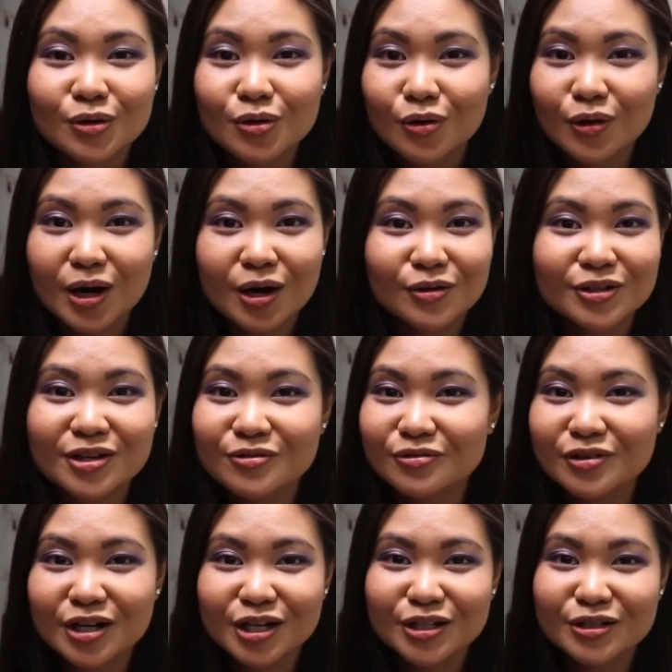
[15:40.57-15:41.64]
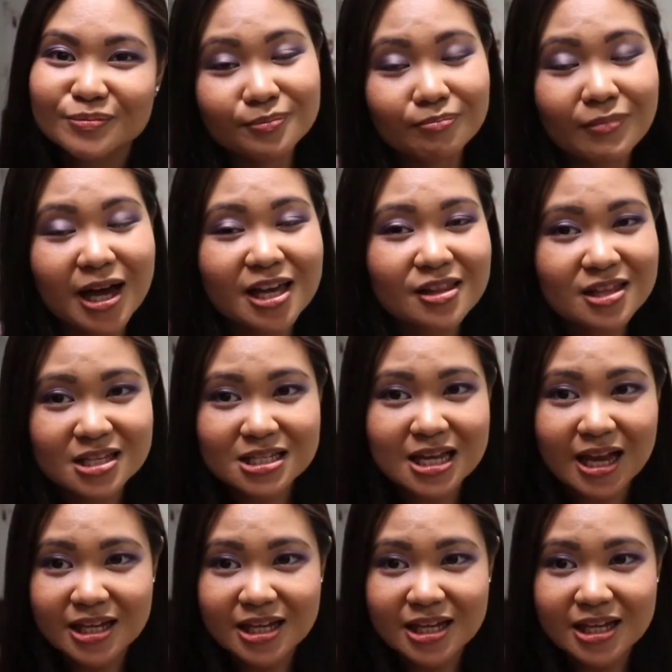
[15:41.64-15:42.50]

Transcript: go out and buy this